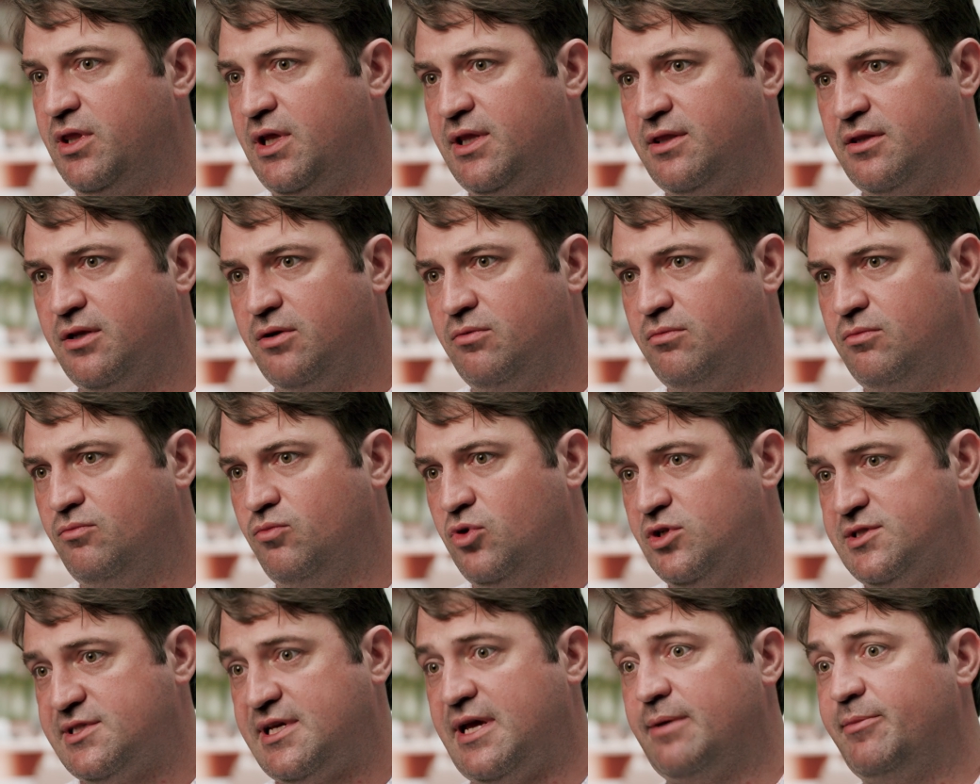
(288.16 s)
We think that
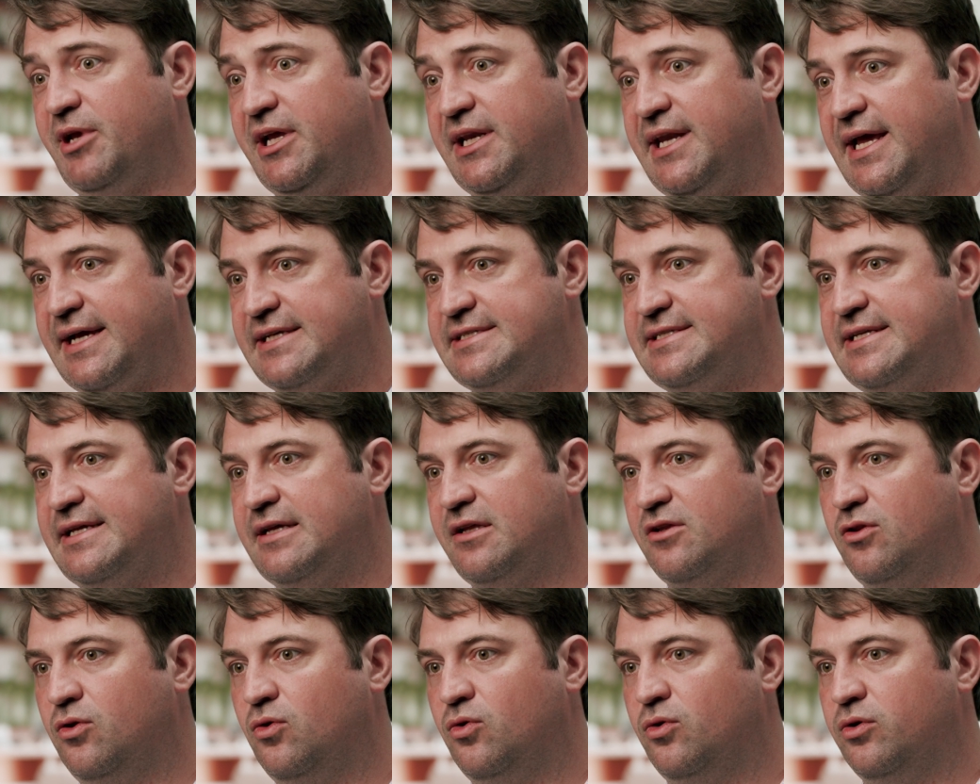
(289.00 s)
what's coming next
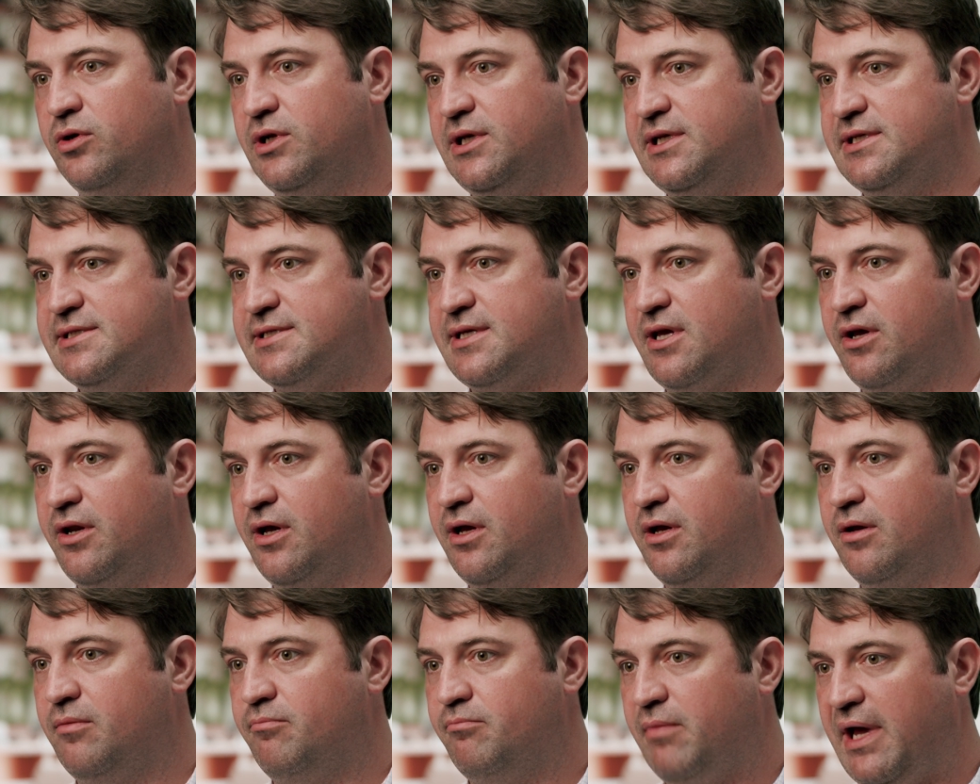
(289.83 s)
in Claude is going
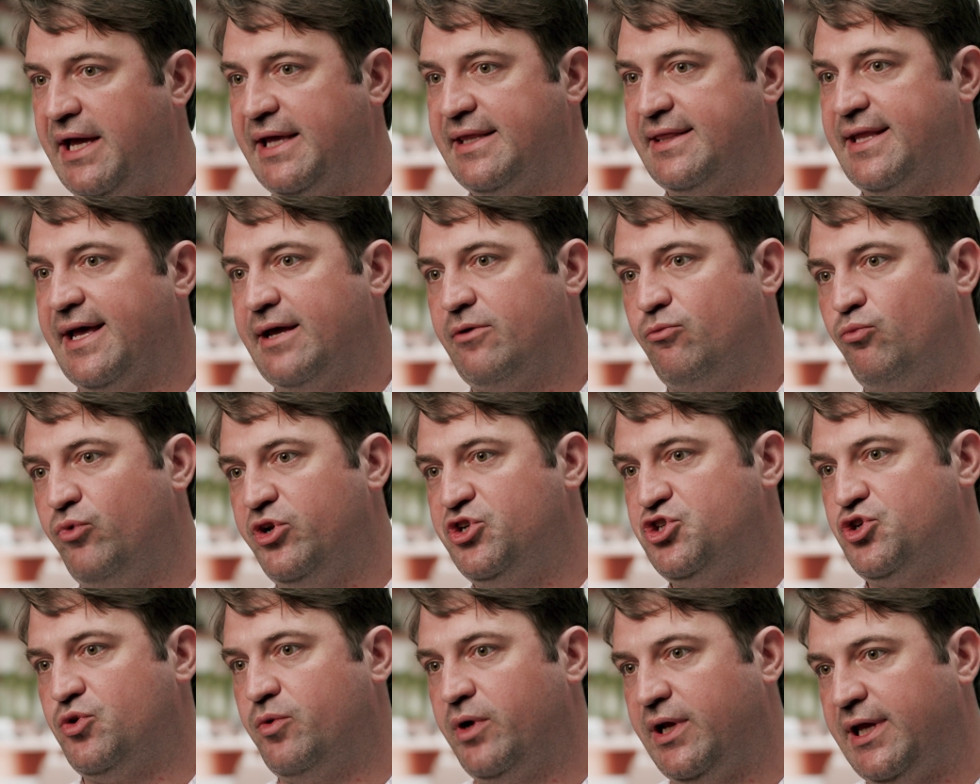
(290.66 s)
to make that
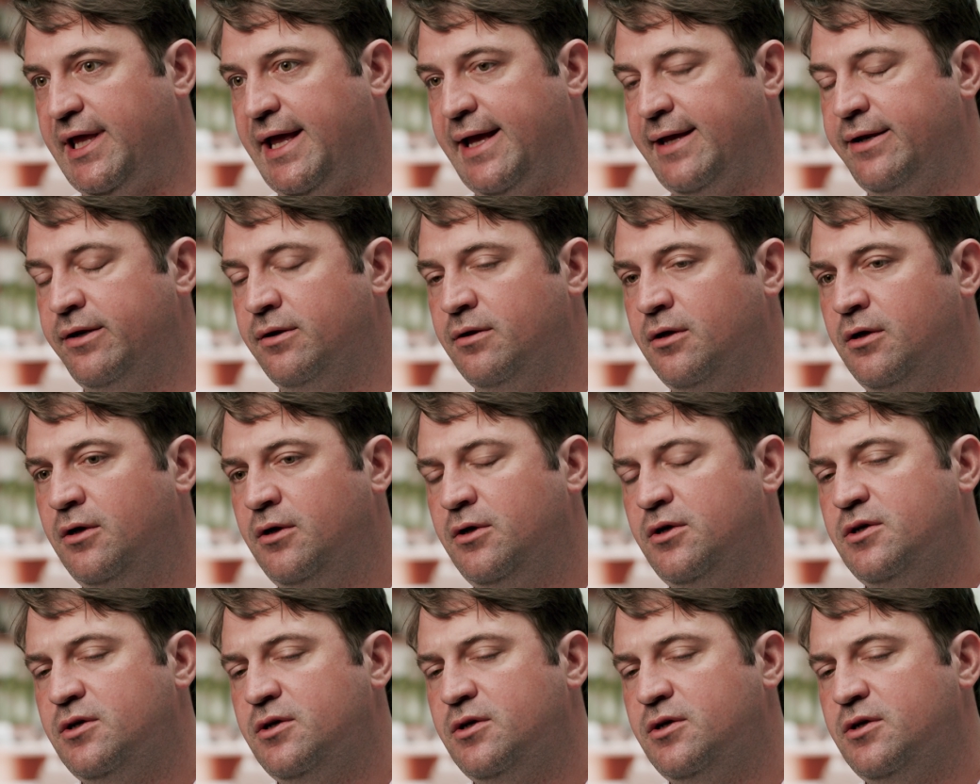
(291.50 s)
richer again,